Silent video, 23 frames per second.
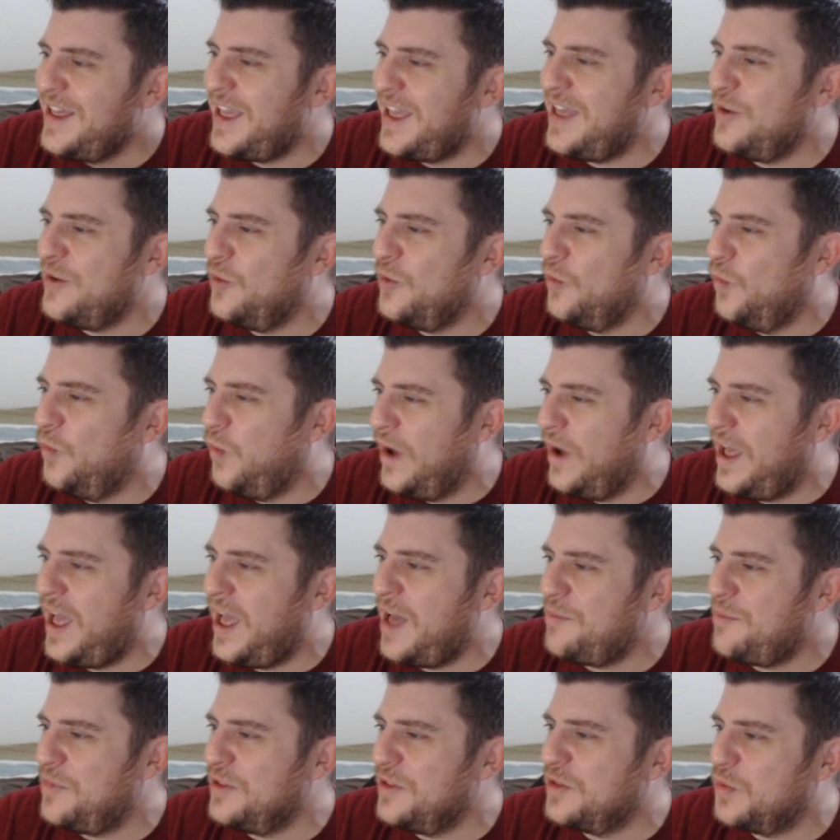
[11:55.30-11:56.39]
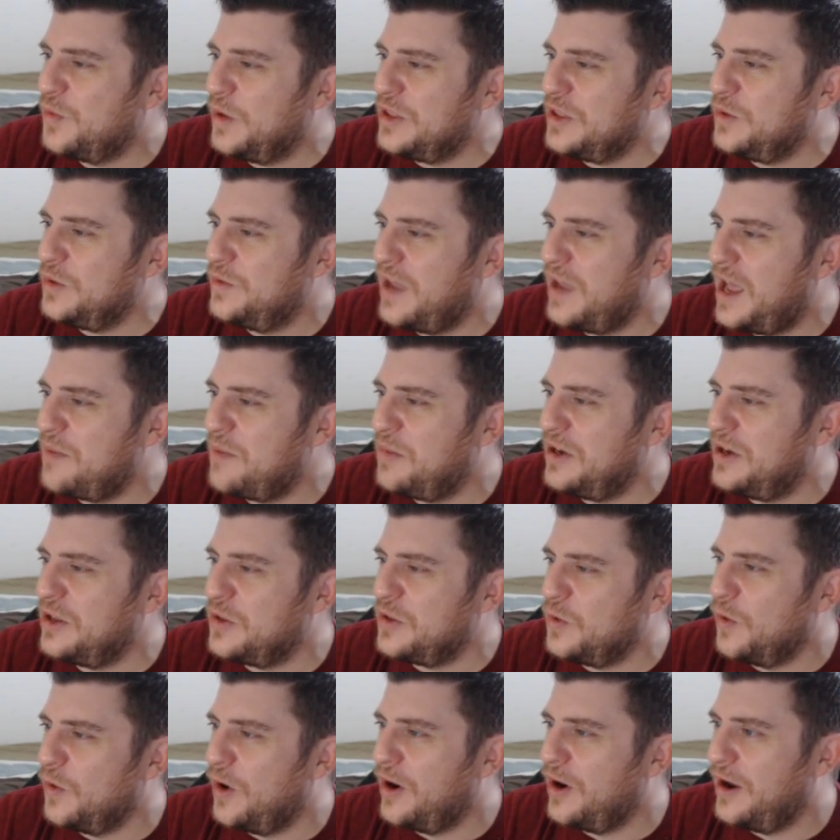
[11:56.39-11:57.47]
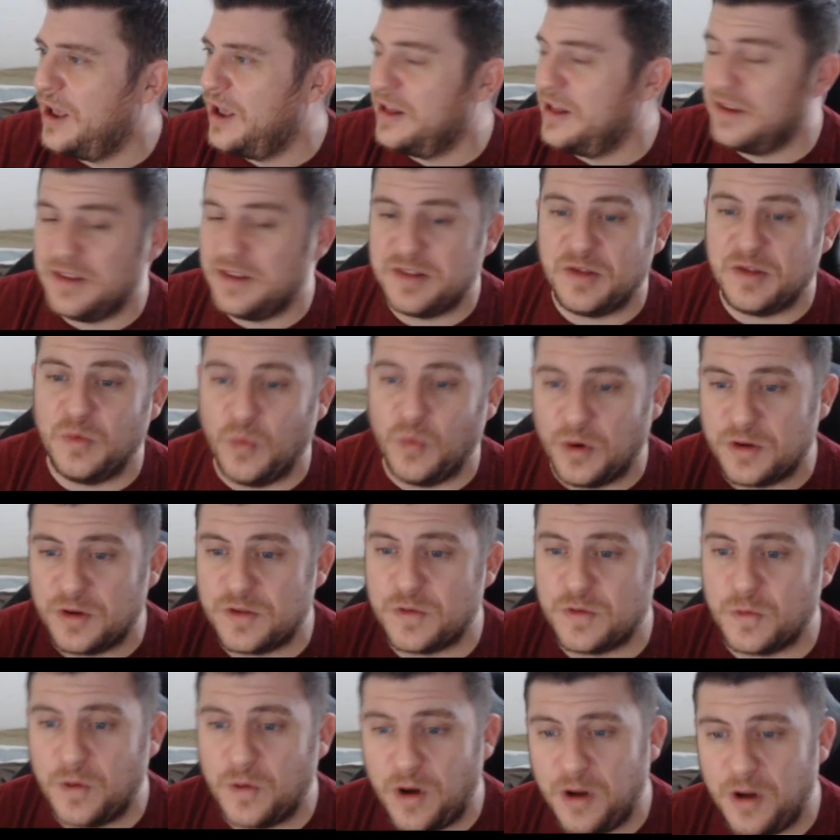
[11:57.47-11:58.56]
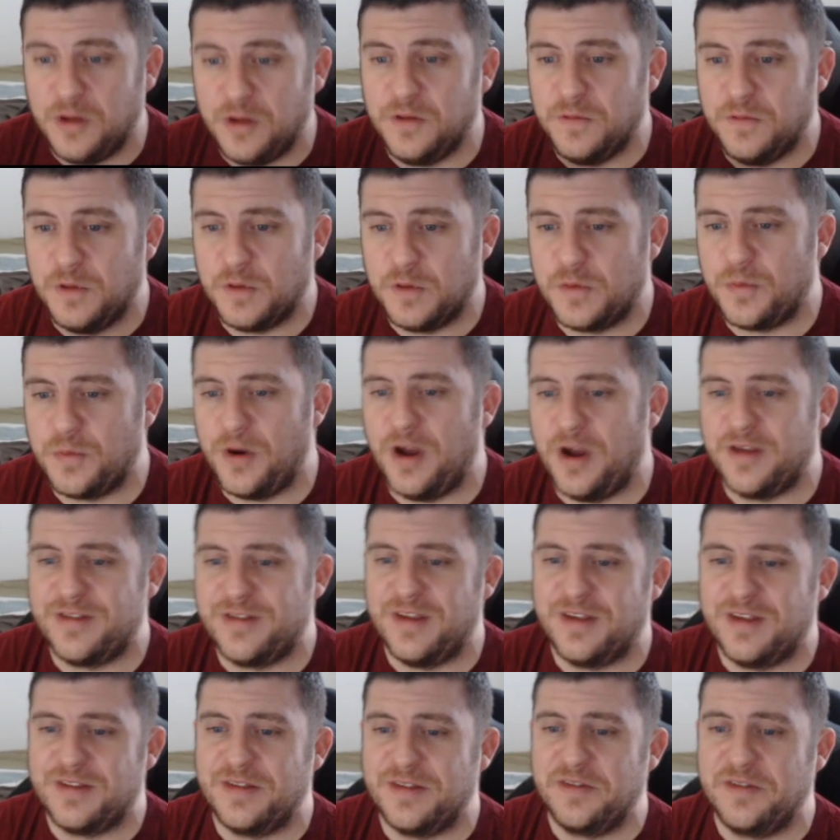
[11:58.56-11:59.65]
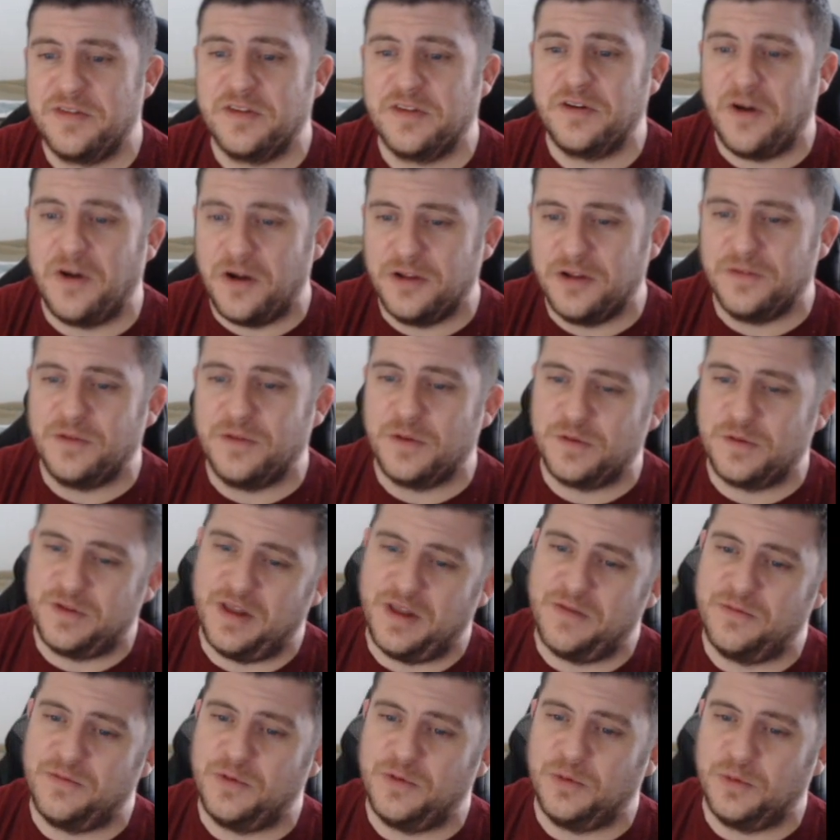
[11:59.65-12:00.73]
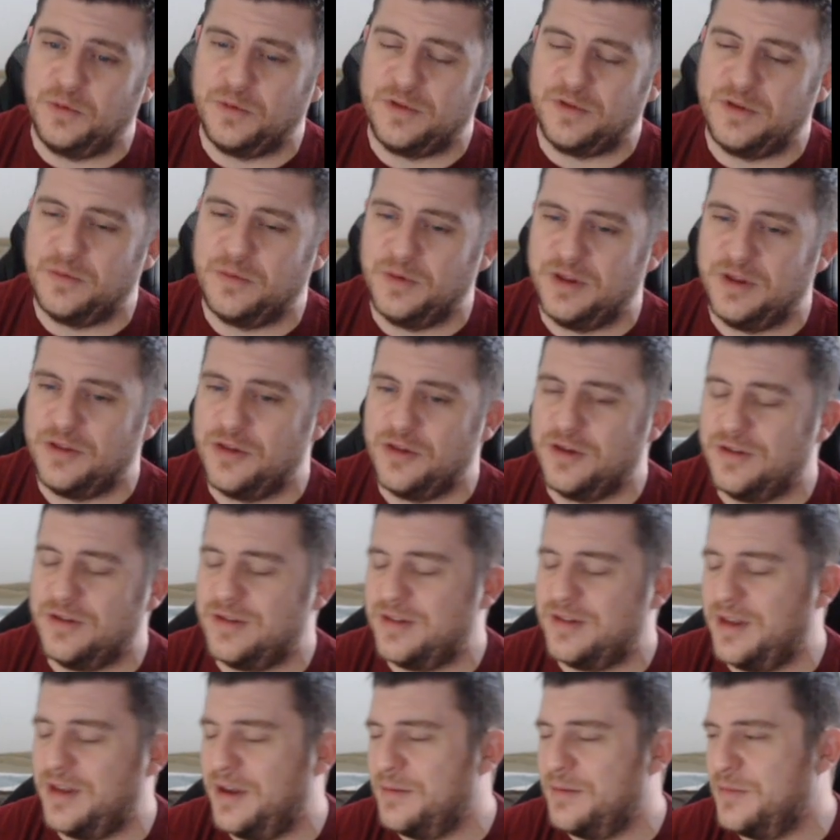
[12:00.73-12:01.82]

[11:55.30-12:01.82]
what happens when you type in a URL is it works through all of those processes and all of those dev tools that we just